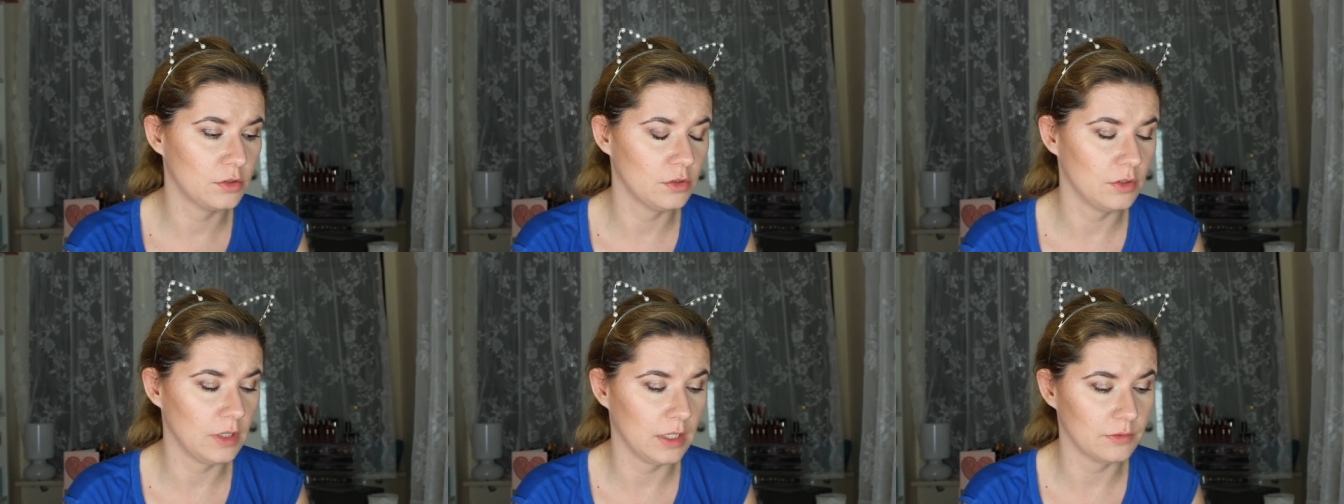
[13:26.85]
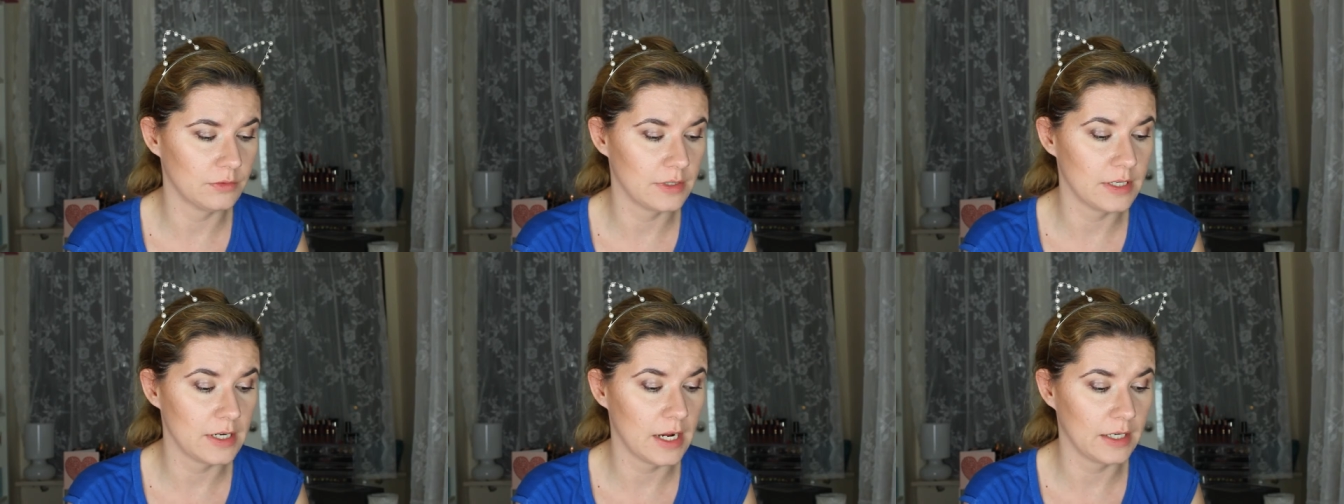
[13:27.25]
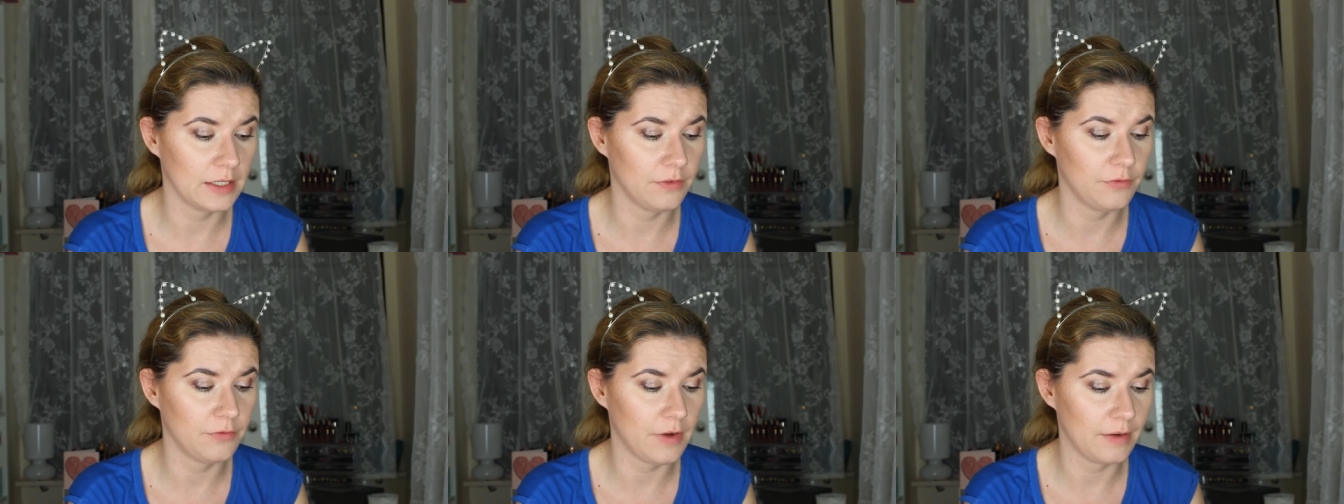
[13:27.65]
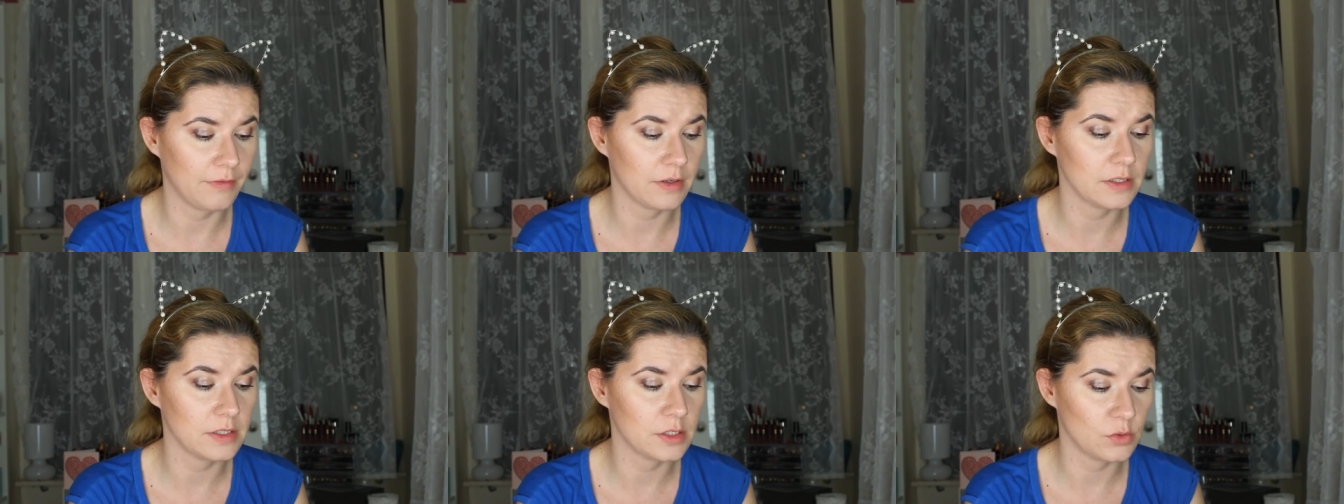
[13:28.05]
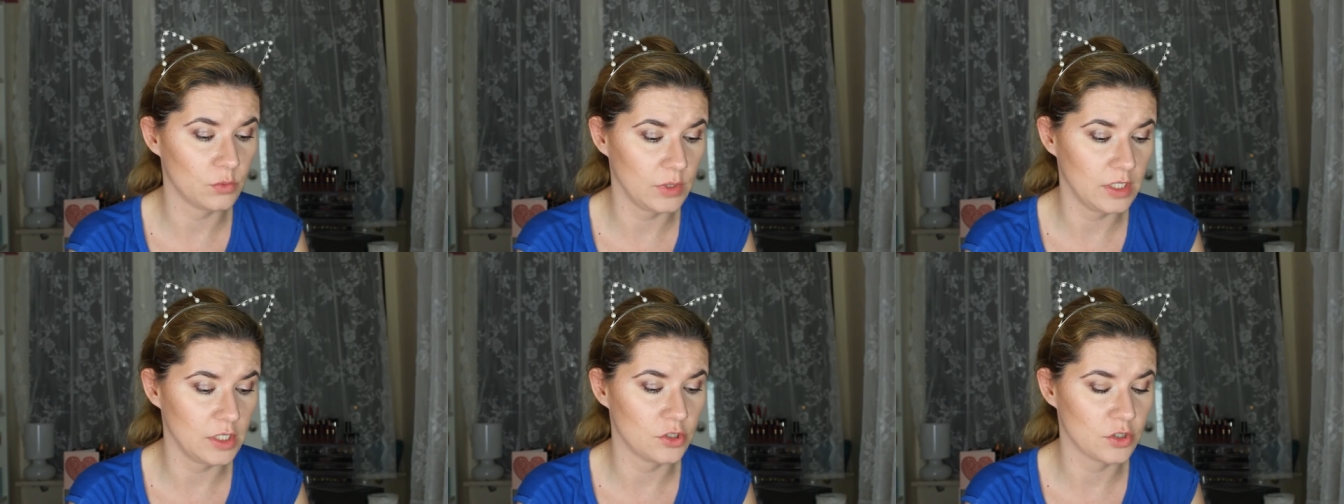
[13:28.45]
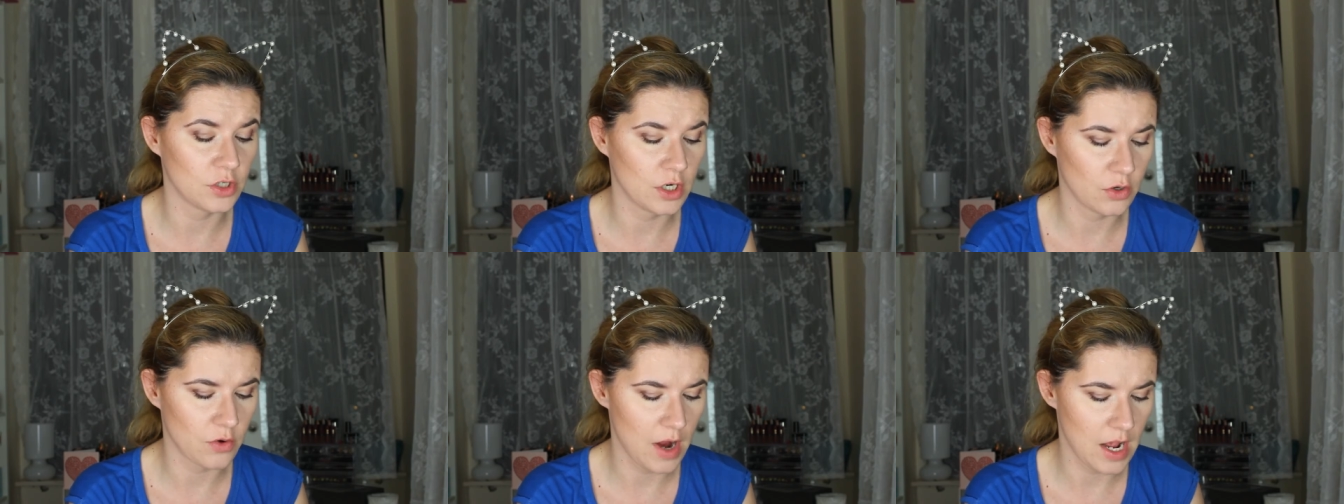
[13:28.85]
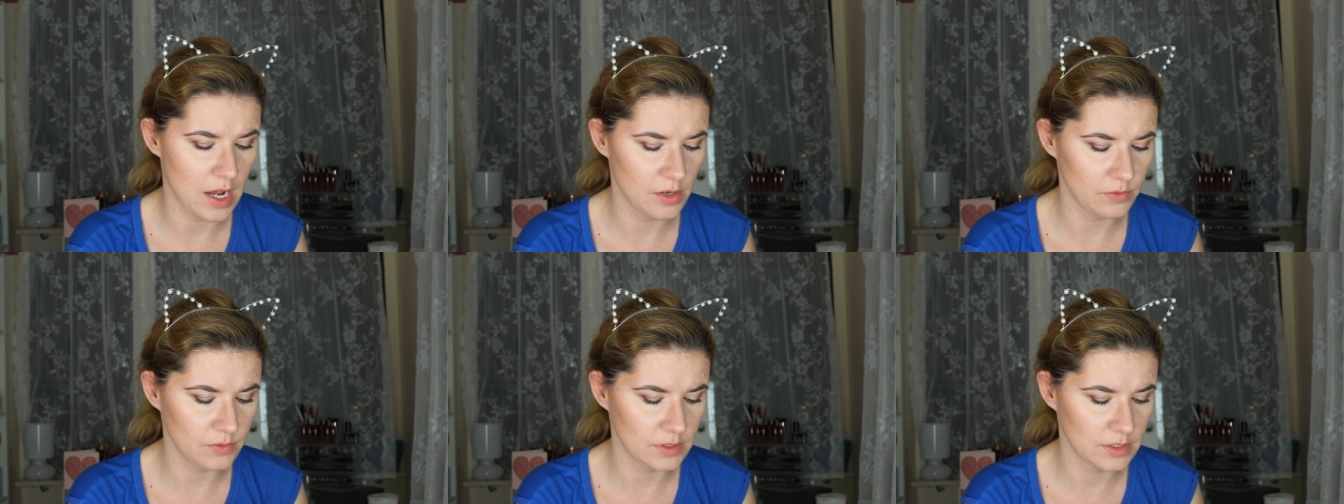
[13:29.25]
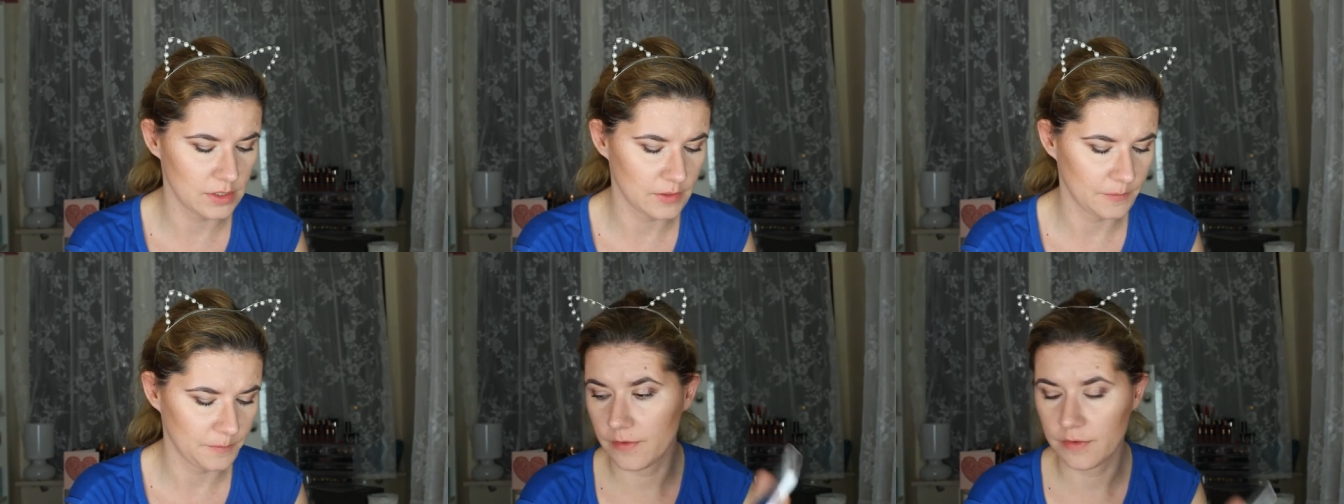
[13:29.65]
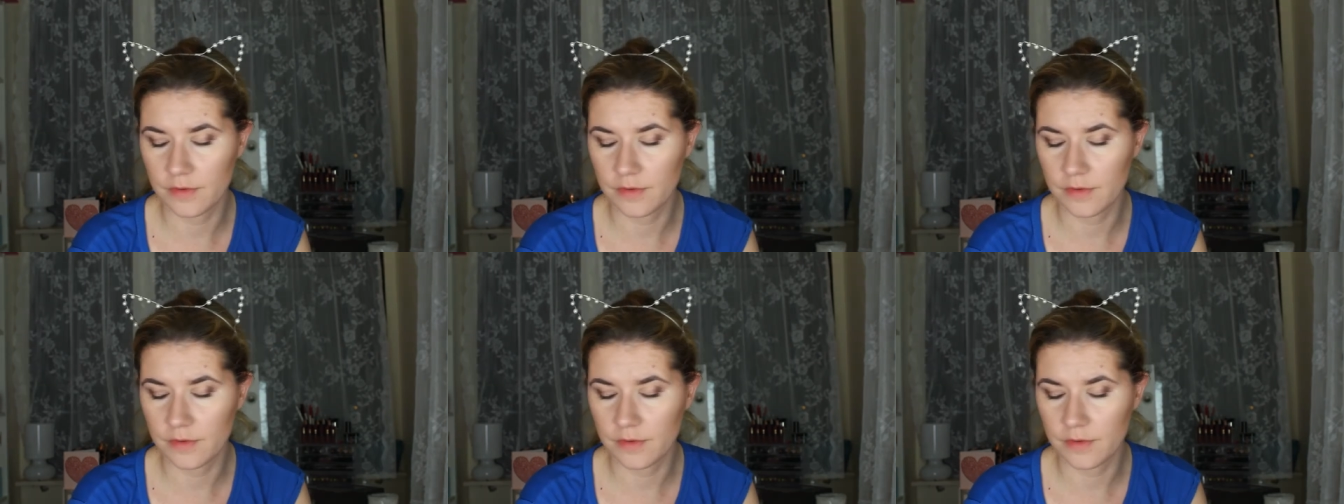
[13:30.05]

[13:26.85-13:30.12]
295 Swedish crowns